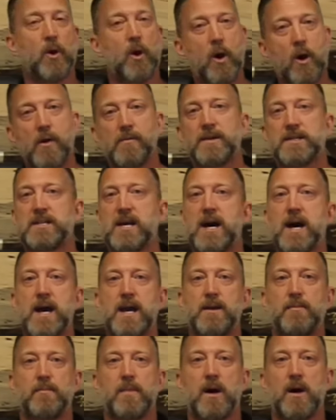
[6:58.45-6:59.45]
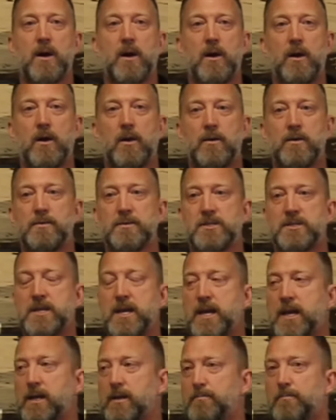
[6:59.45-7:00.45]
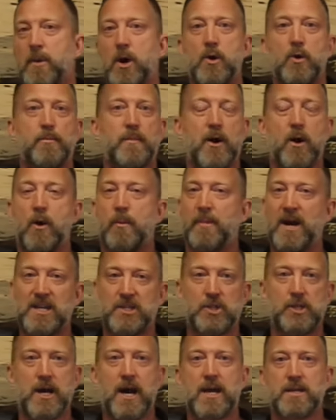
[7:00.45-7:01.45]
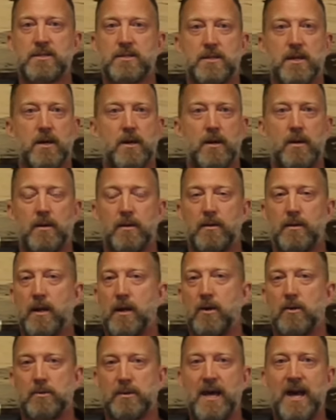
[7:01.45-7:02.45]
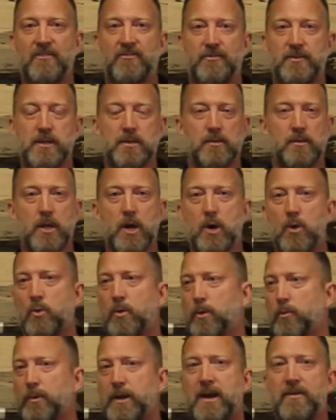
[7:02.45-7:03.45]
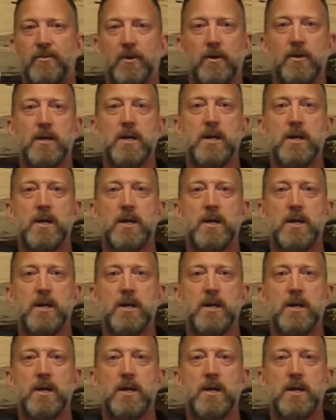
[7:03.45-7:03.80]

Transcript: all the time are saying, oh, all my shots are, are left and low or whatever.